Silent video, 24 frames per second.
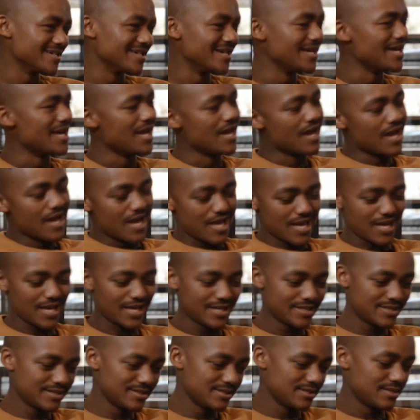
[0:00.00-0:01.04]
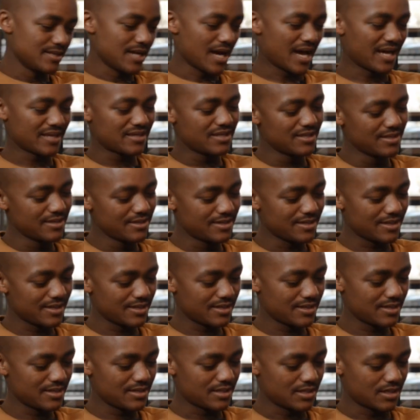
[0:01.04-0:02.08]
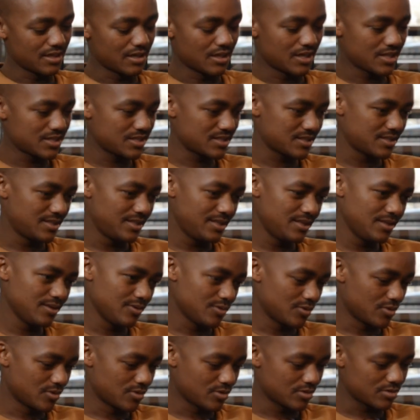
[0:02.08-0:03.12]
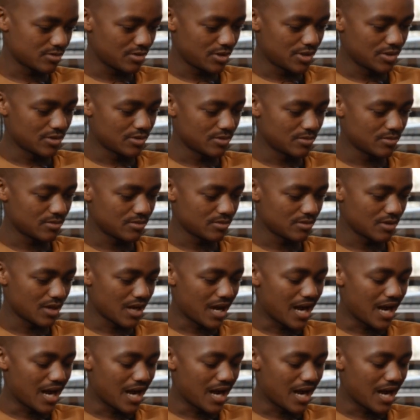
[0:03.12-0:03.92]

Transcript: That, yeah. And I think uh, lastly, or you know,